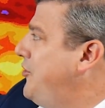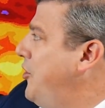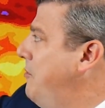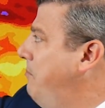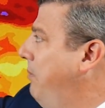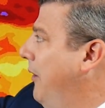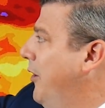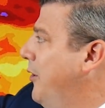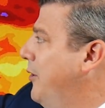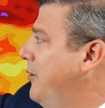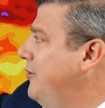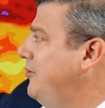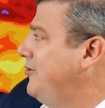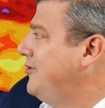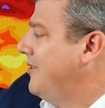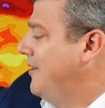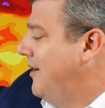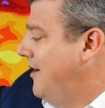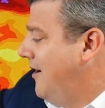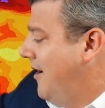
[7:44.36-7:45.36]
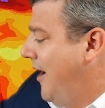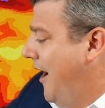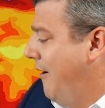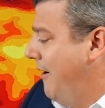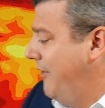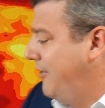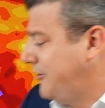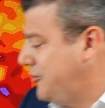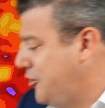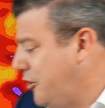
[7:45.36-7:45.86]
two blues are
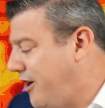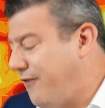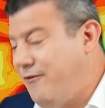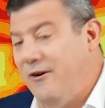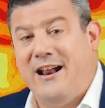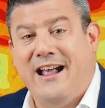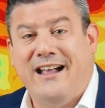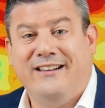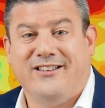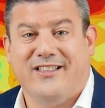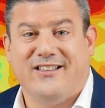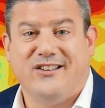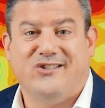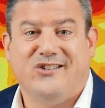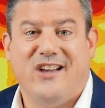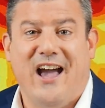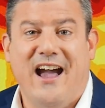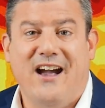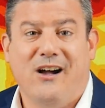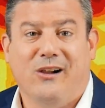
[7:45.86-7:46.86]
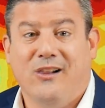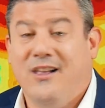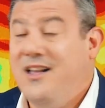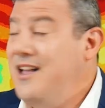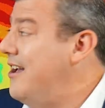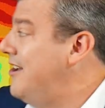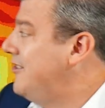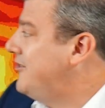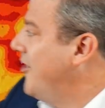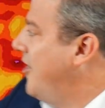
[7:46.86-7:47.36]
at the two different ends of the scale.
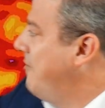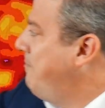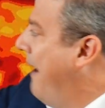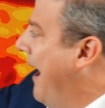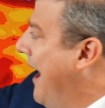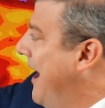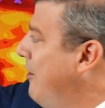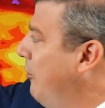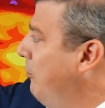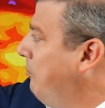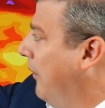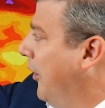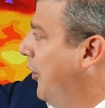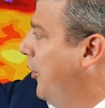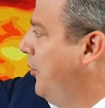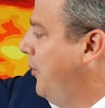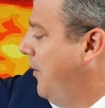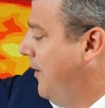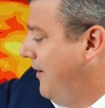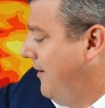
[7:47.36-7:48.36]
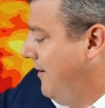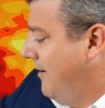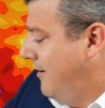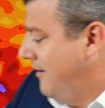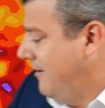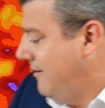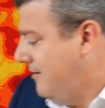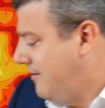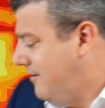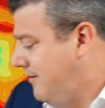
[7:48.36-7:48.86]
So the pale blue,
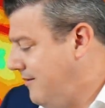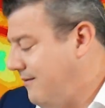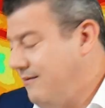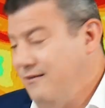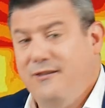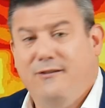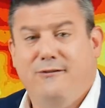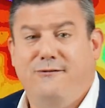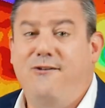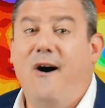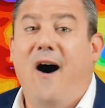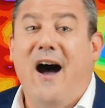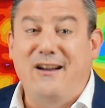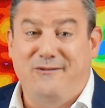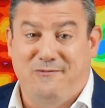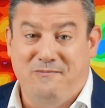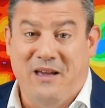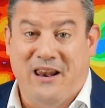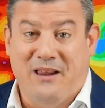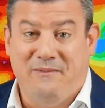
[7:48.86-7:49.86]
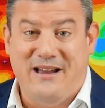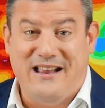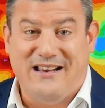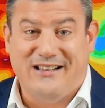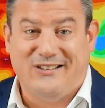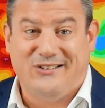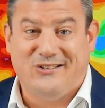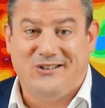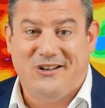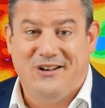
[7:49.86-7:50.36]
5
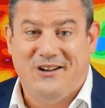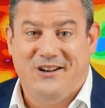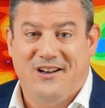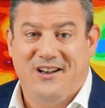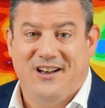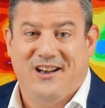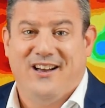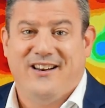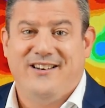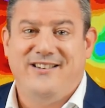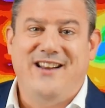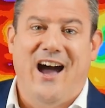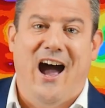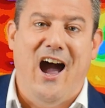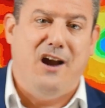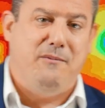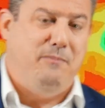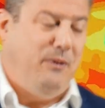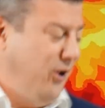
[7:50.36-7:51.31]
millimeters. Dark